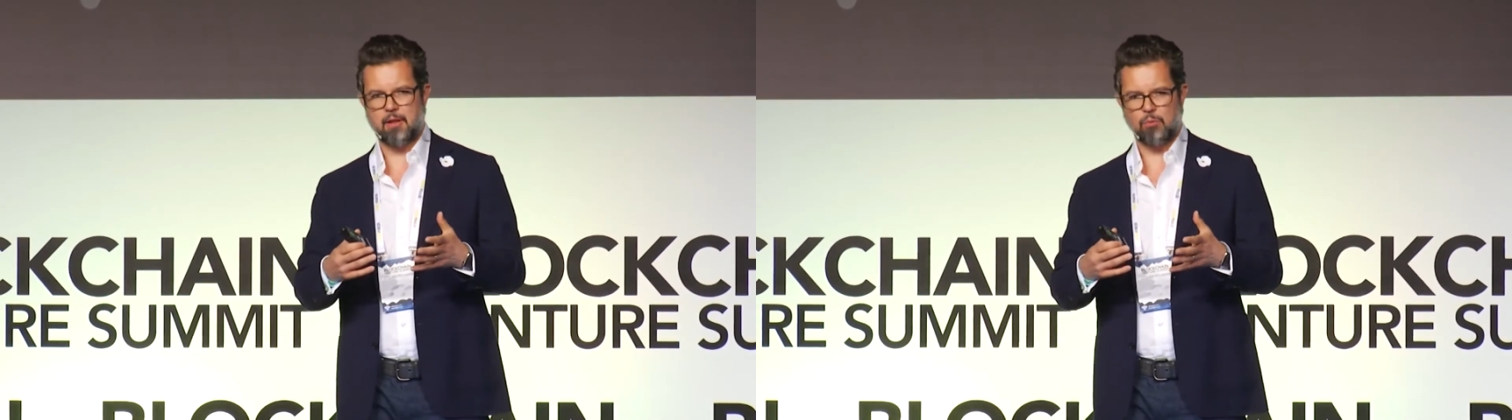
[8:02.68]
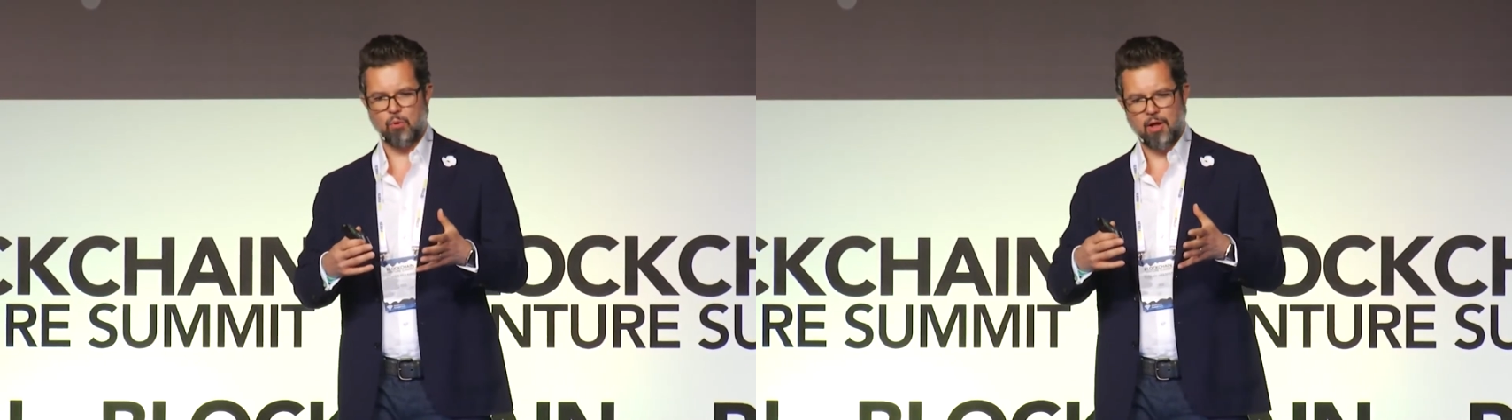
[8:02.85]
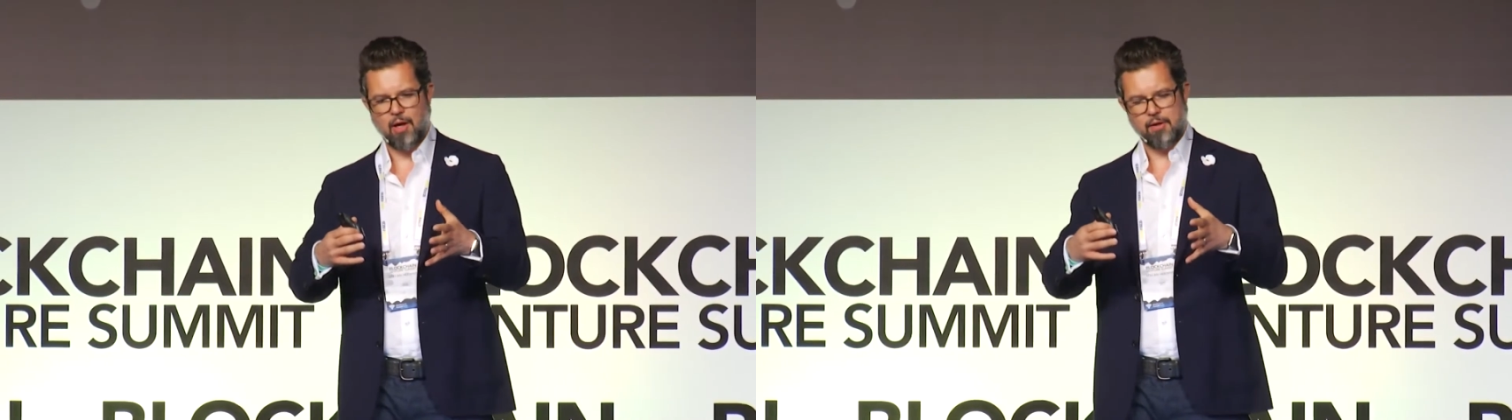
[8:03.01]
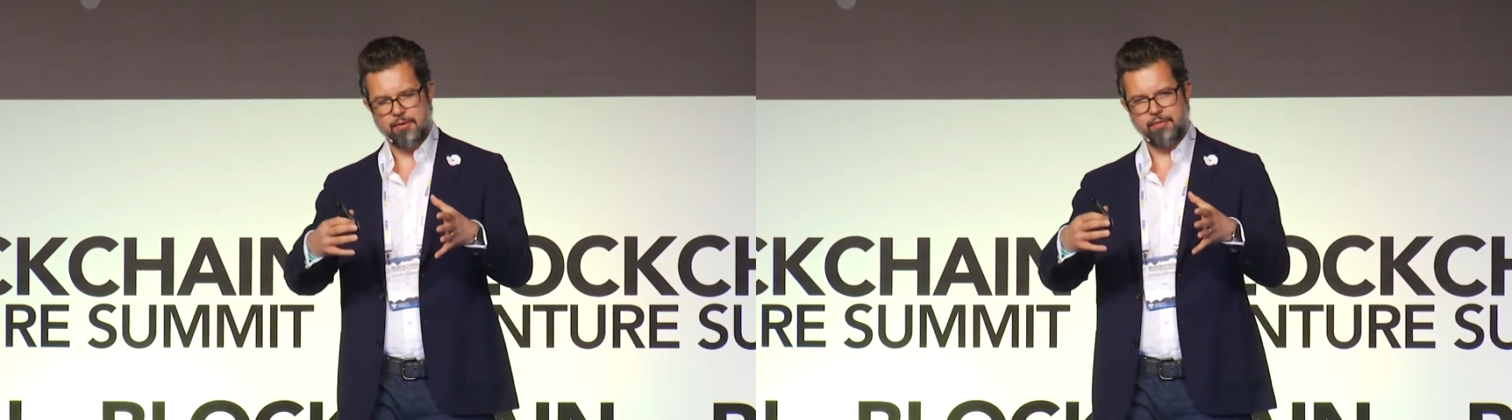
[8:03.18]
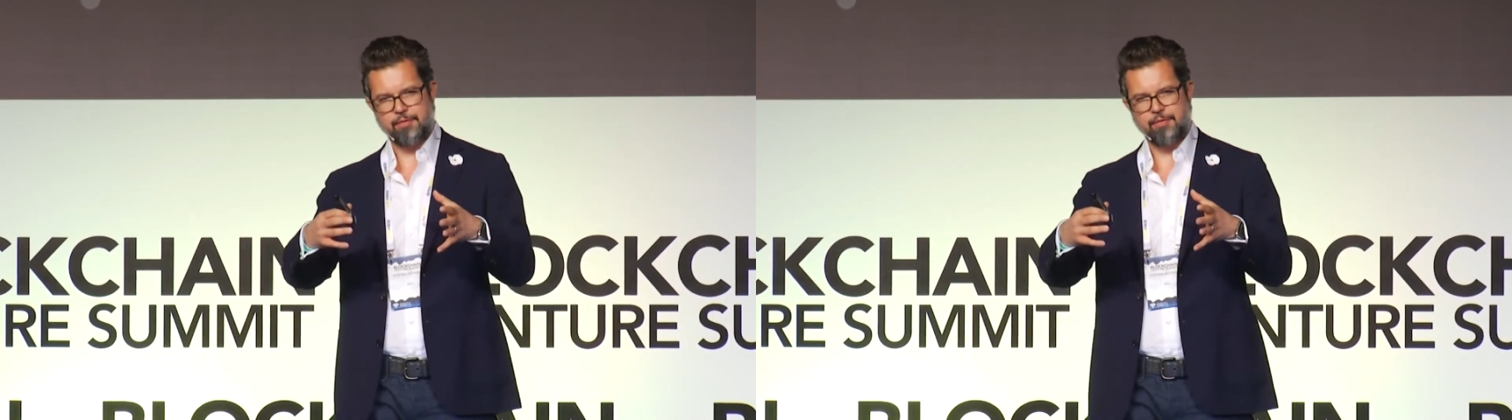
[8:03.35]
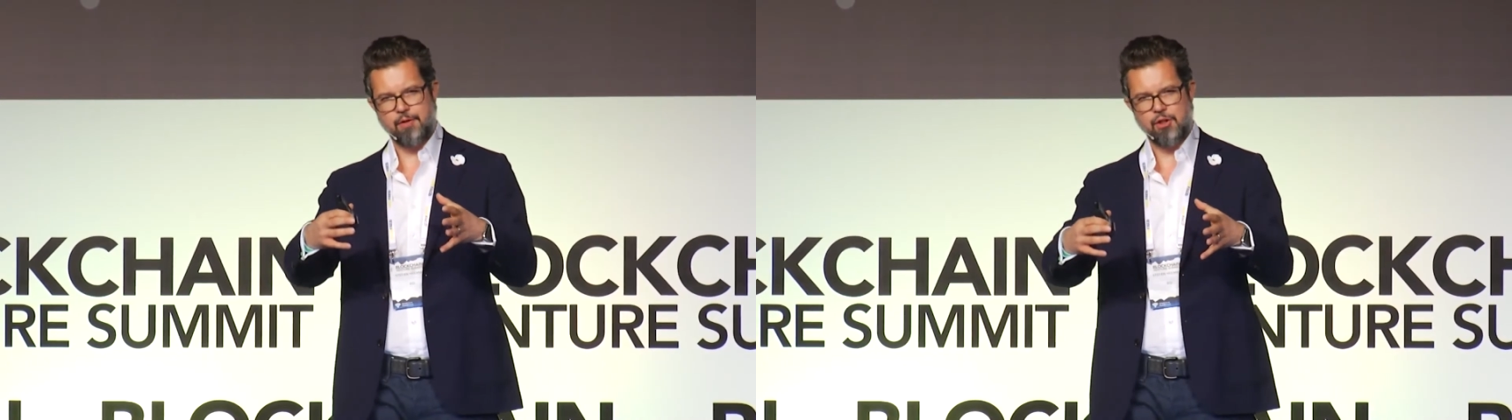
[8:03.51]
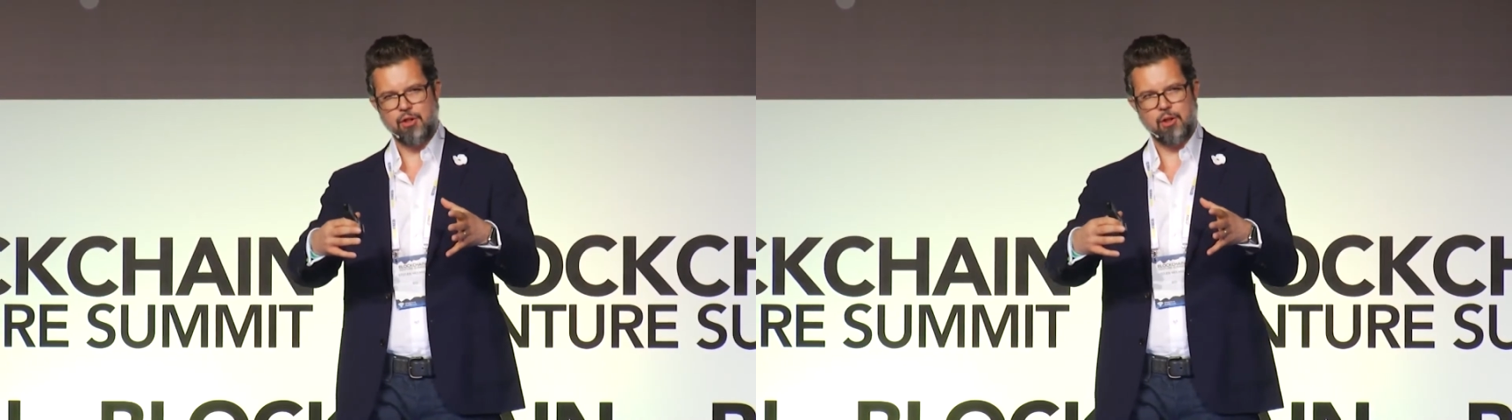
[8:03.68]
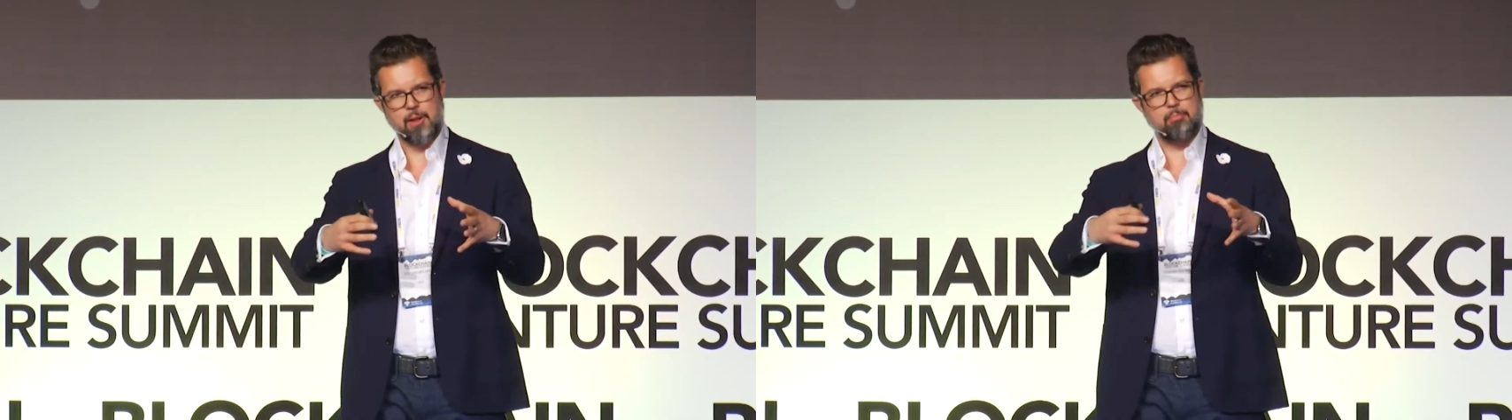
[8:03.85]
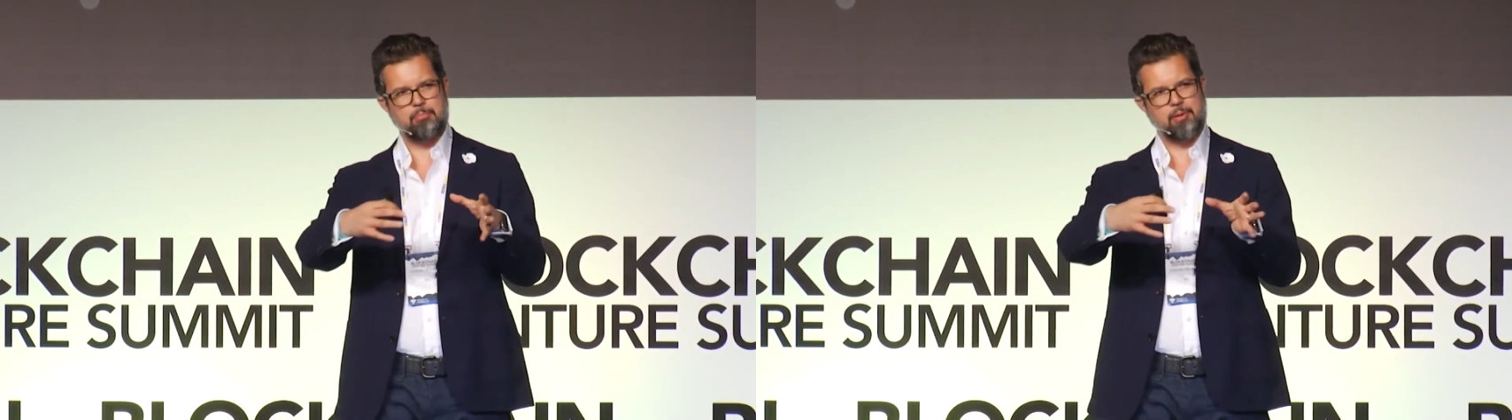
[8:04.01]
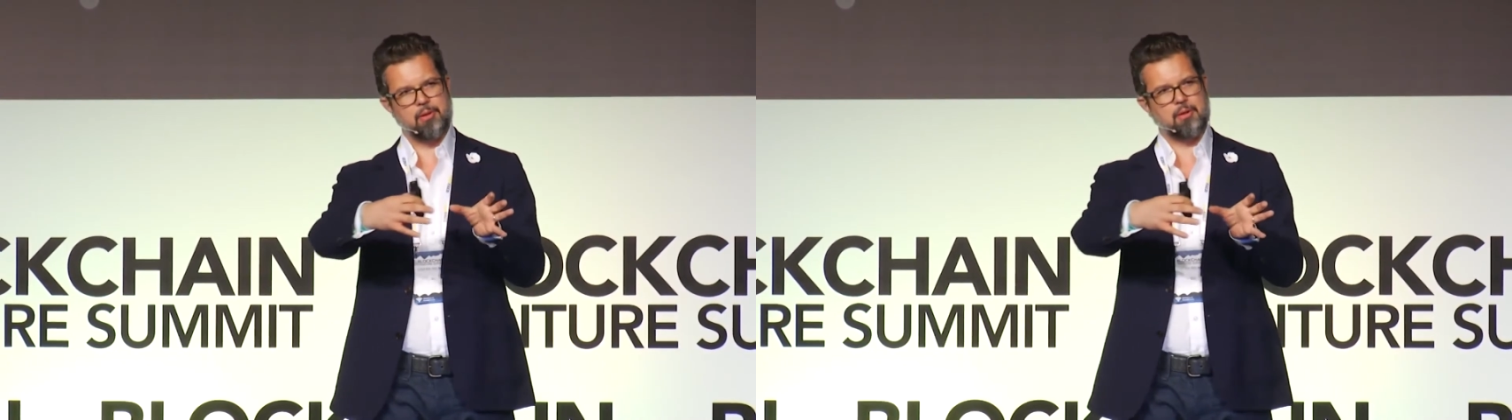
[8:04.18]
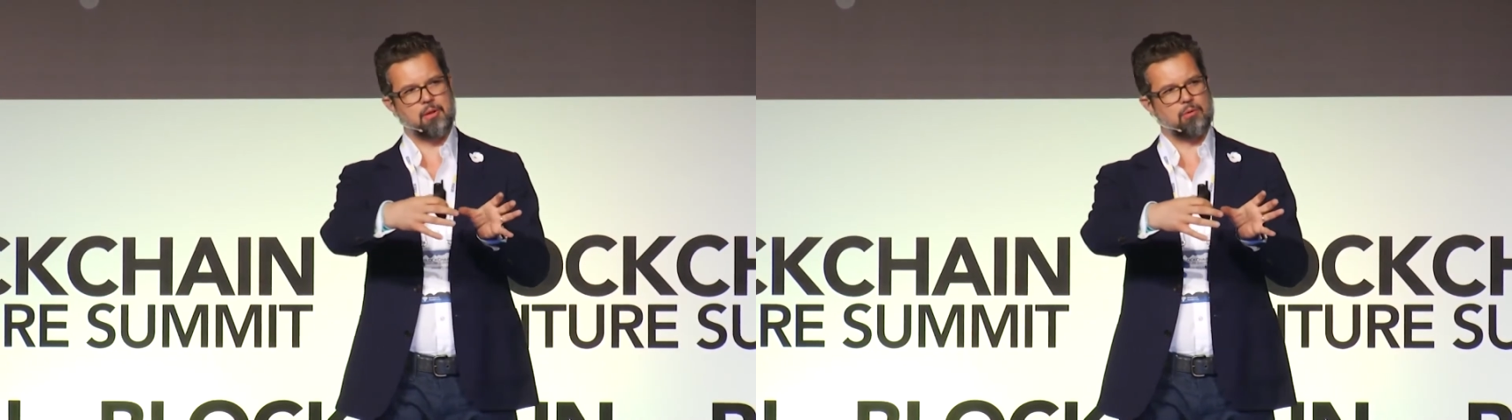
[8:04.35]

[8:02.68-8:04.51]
were artificially built